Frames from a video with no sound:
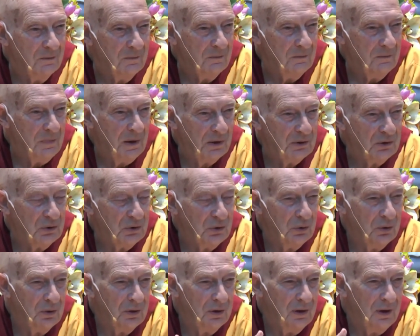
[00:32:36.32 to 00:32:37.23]
but
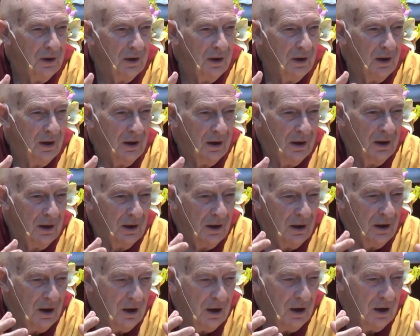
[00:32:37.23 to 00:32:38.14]
you're
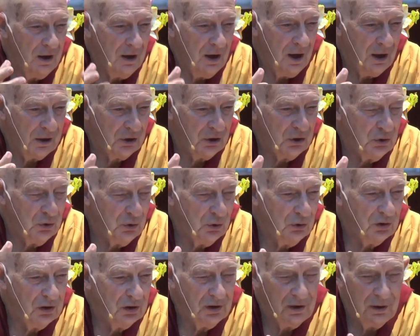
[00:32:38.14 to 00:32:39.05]

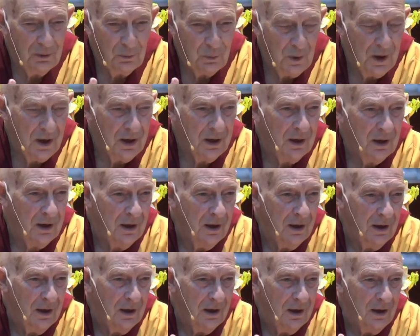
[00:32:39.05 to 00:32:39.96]
acutely aware
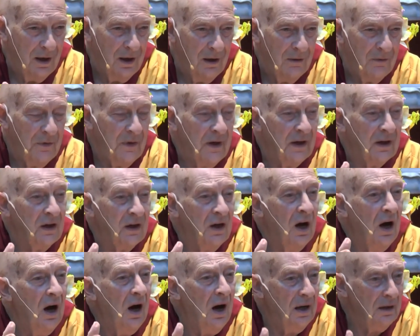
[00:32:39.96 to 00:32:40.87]
of their
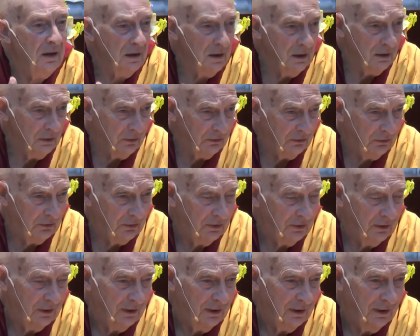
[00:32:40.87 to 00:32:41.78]

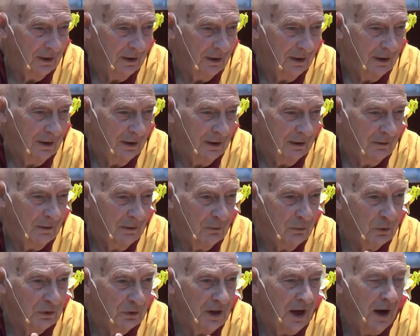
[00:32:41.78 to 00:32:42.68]
kindness. They've
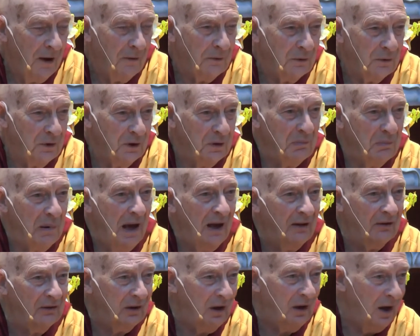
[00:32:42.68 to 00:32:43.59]
looked after you in
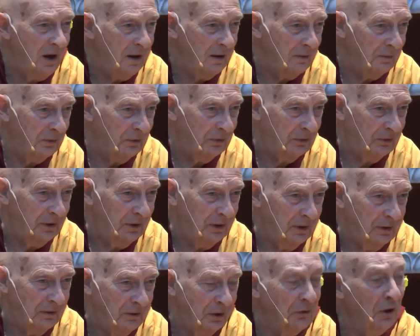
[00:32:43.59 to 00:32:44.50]
past lives,
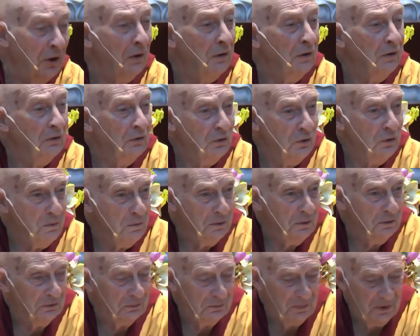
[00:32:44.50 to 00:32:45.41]
not only as
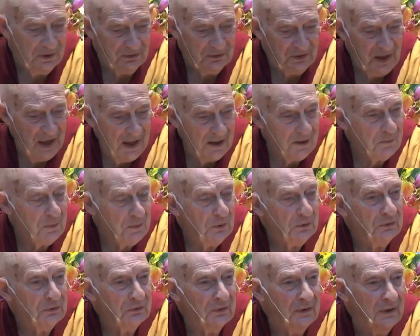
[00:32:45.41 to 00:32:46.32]
humans, but as
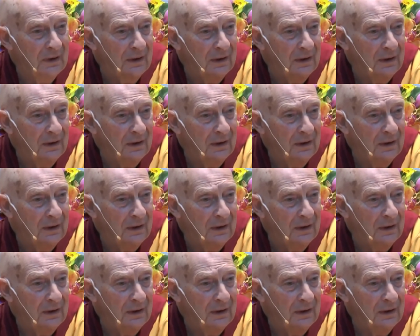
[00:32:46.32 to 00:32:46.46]
animals.